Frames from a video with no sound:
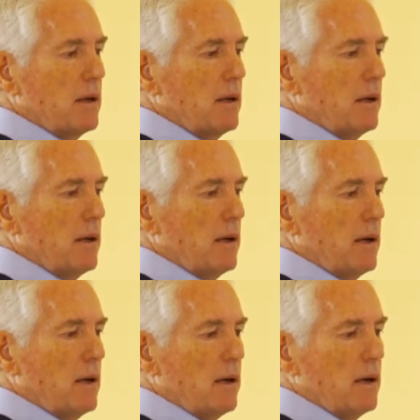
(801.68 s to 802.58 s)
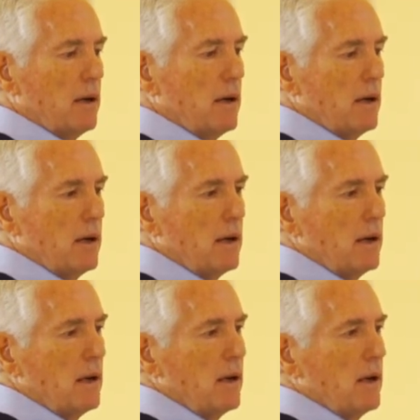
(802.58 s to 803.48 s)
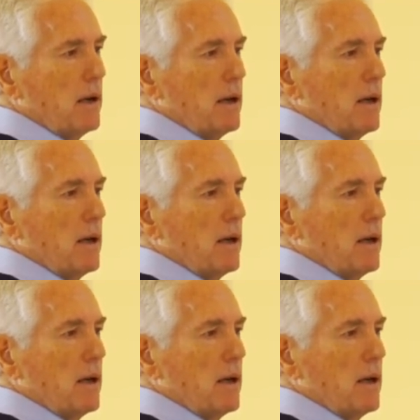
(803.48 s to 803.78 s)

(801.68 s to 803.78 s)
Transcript: (silence)